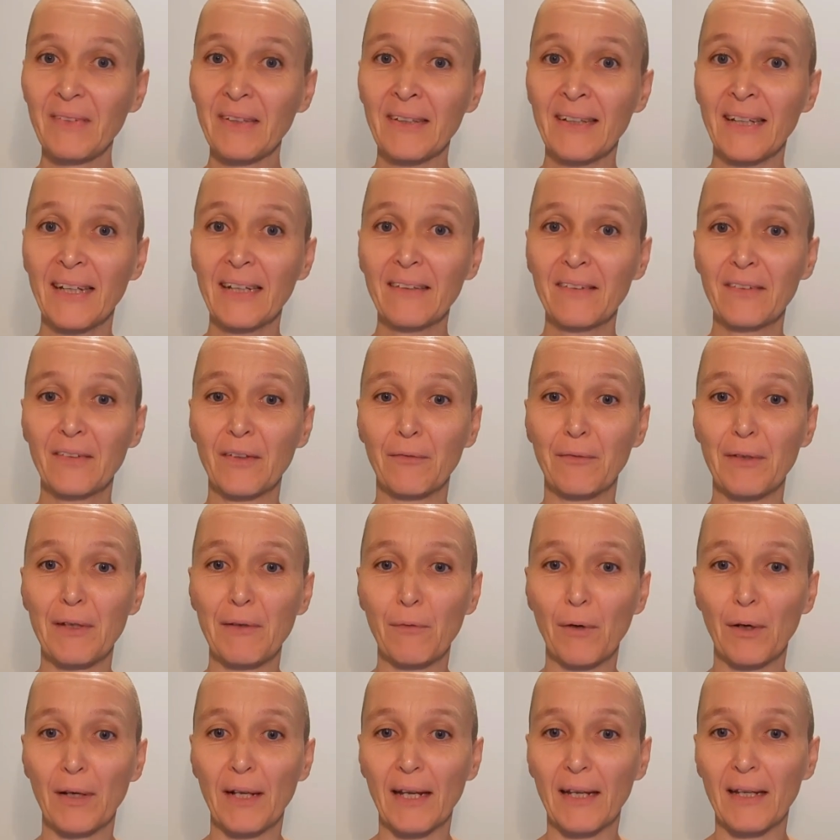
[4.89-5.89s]
Okay, so
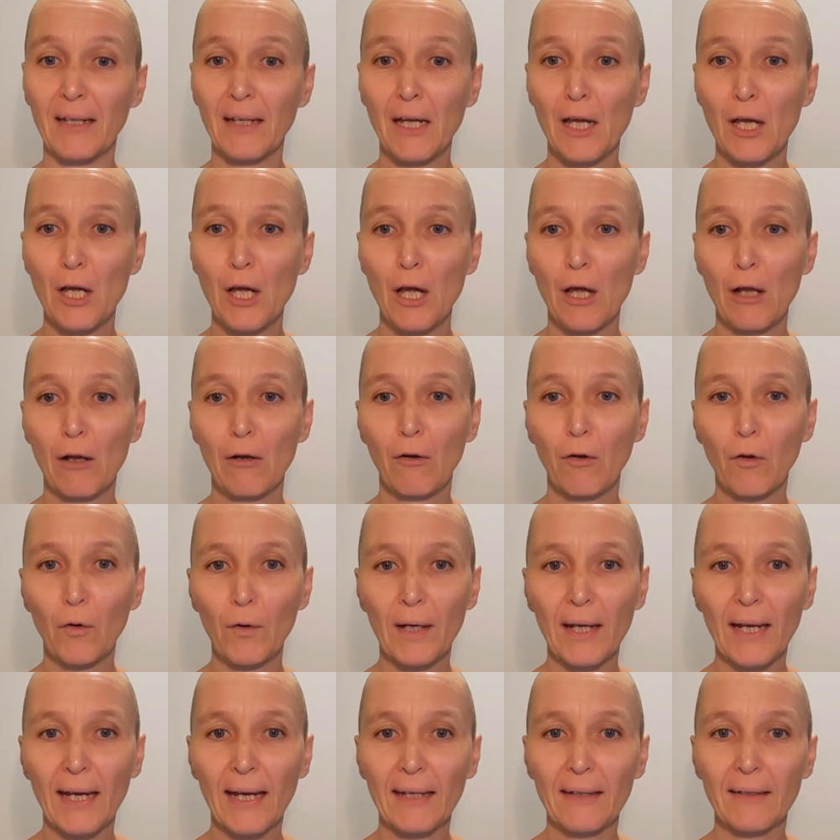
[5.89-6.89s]
we want to
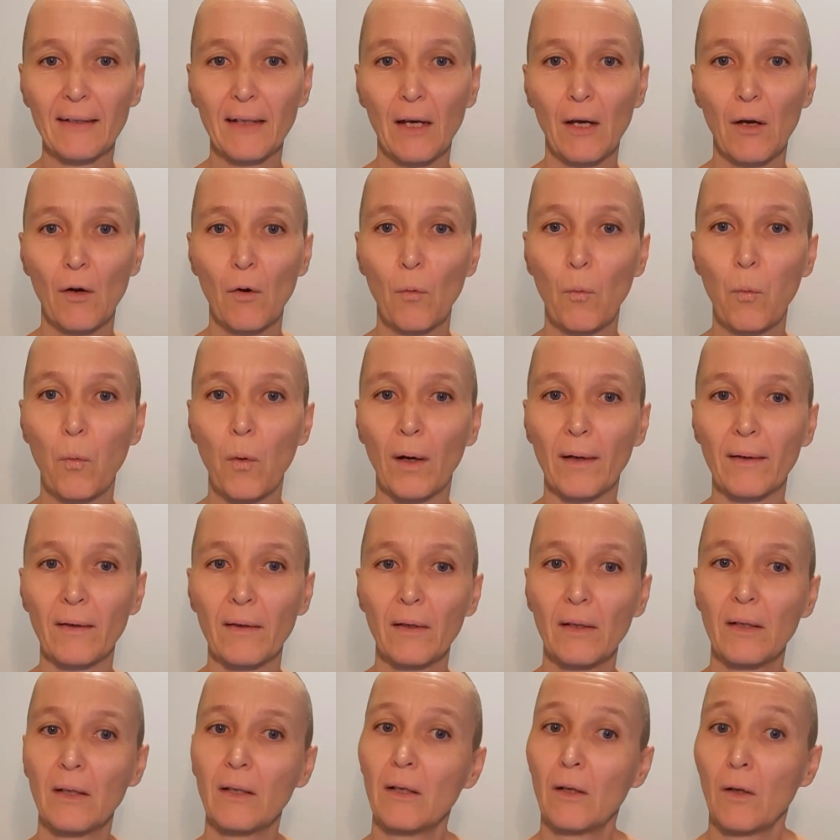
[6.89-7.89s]
look at what
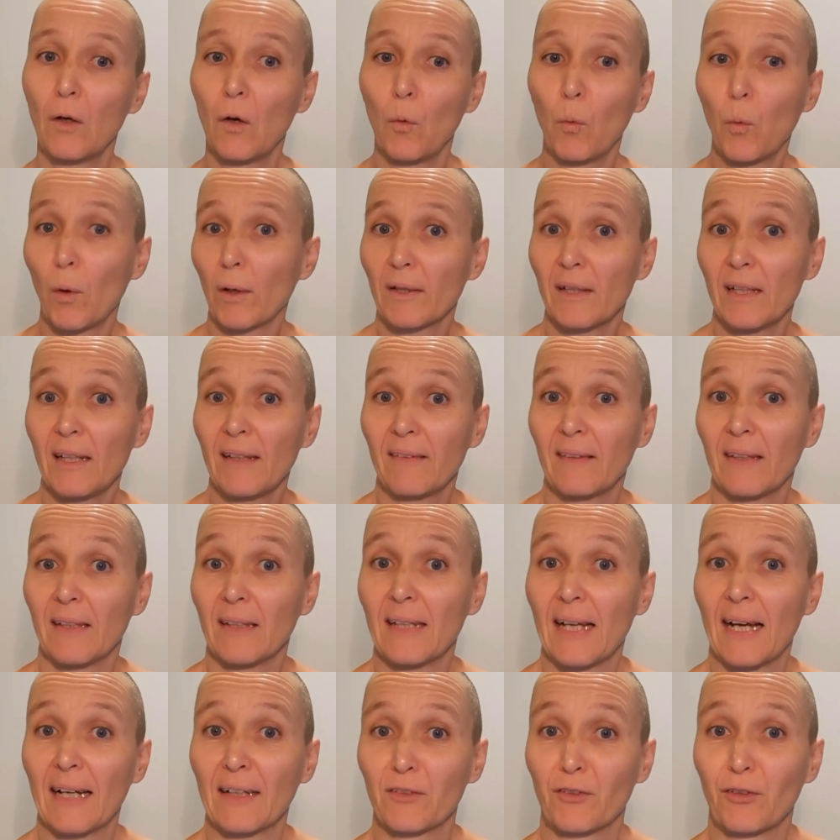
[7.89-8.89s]
is
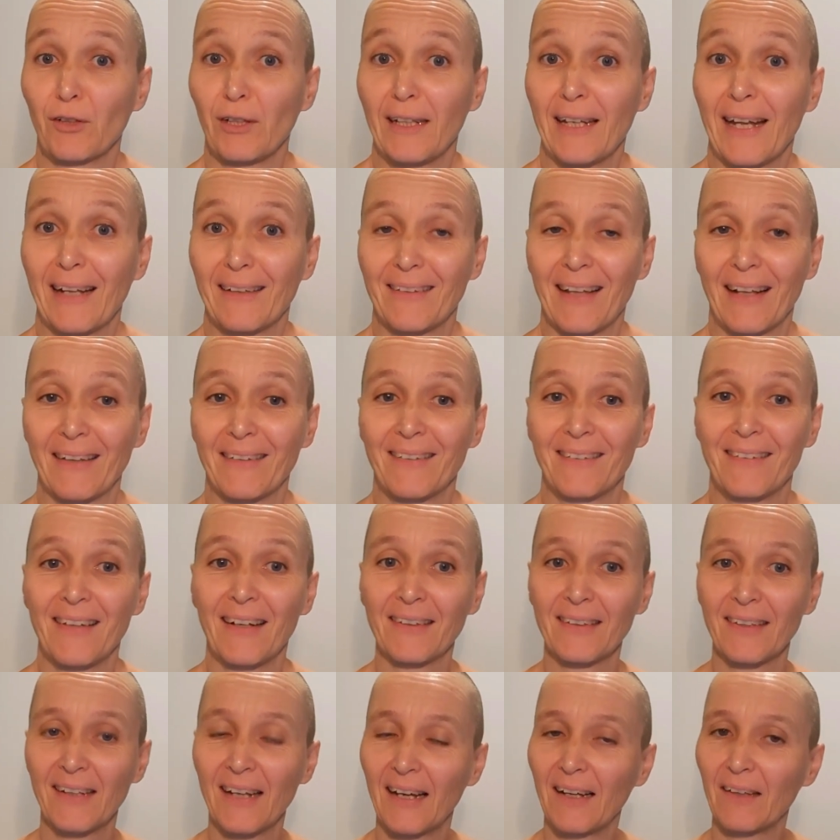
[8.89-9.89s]
it actually, that
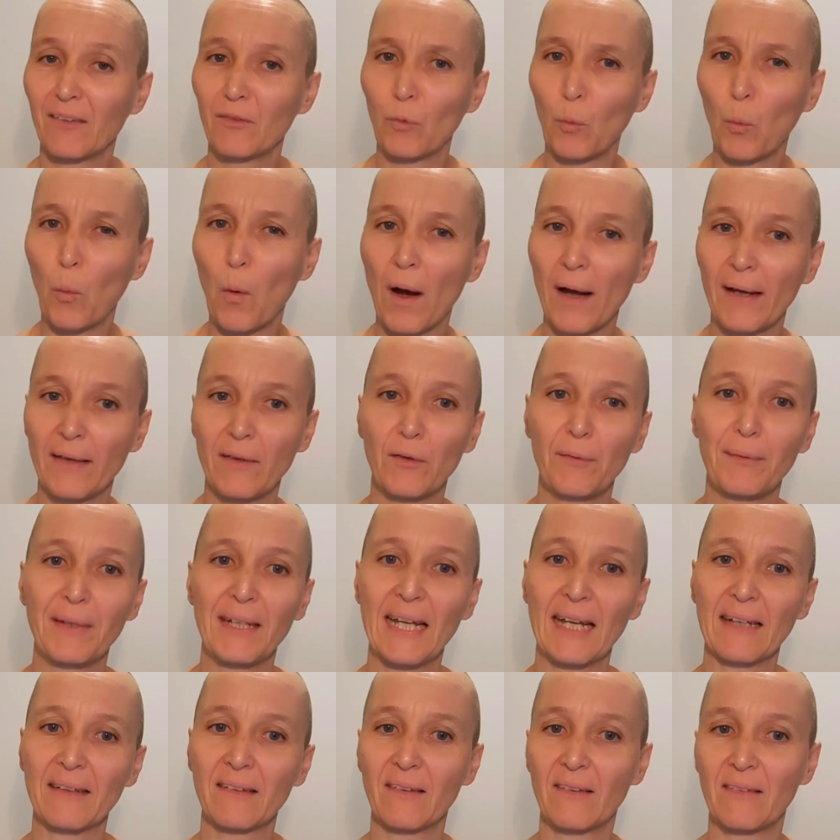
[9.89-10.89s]
stuckness, why do we
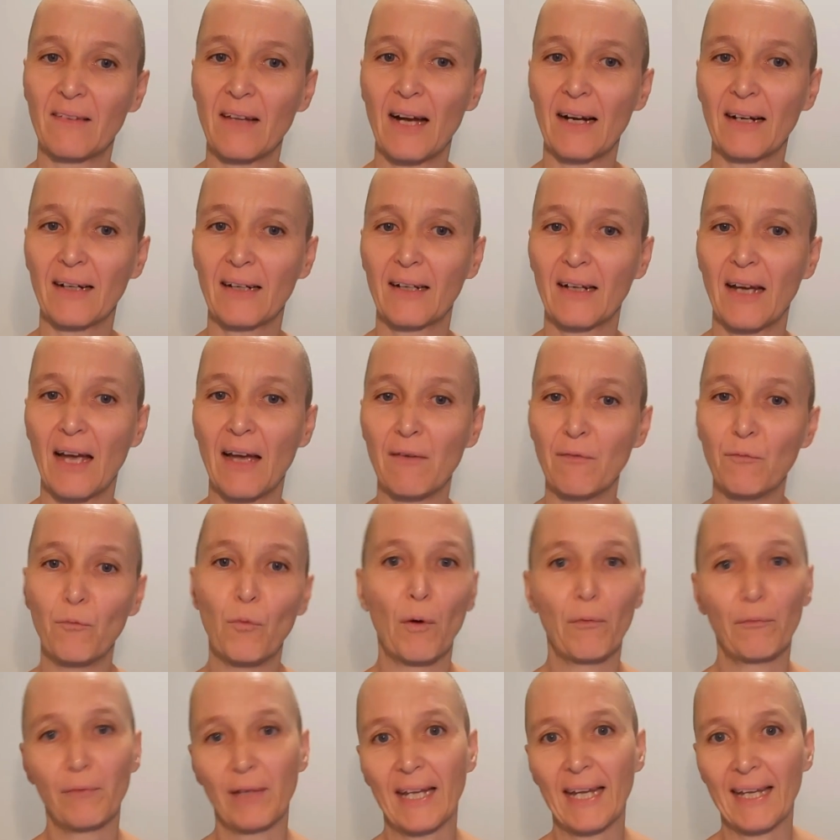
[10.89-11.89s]
get stuck, and
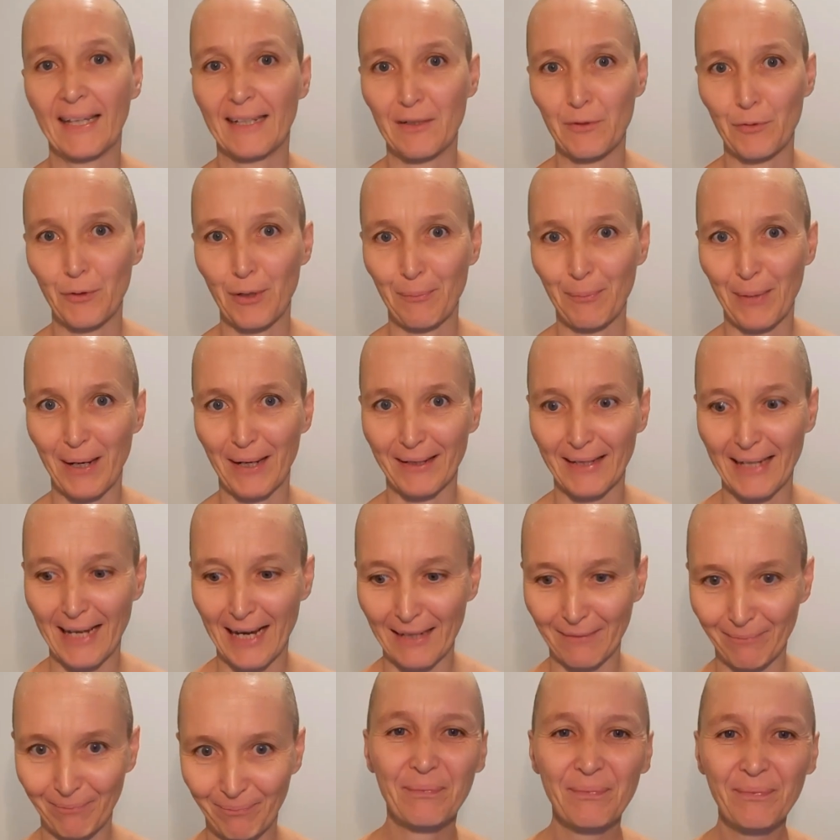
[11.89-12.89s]
what we can do about
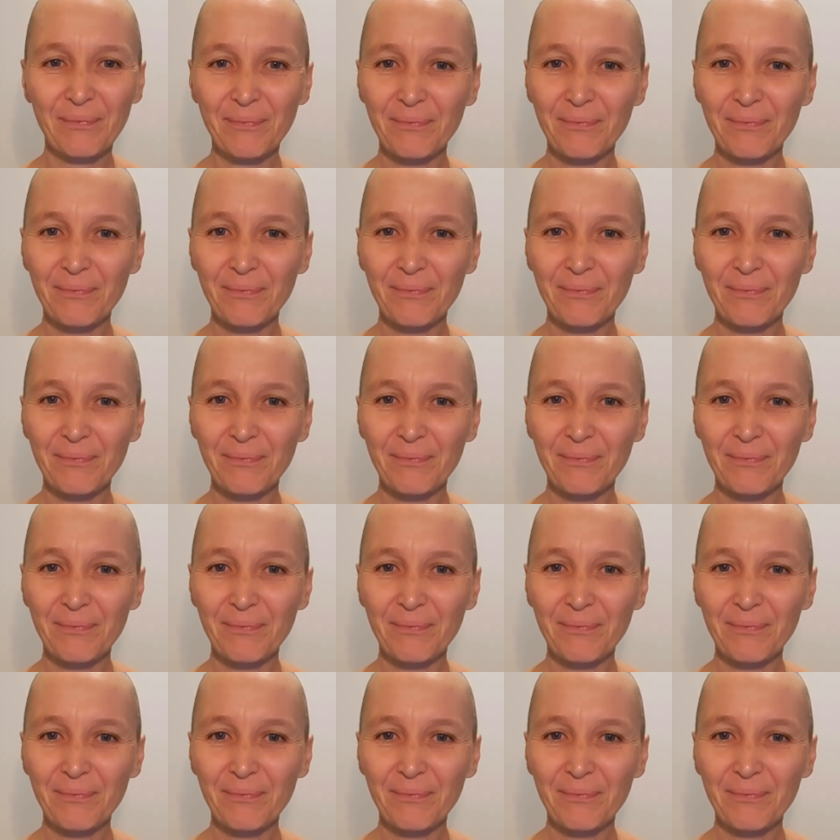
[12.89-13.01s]
that.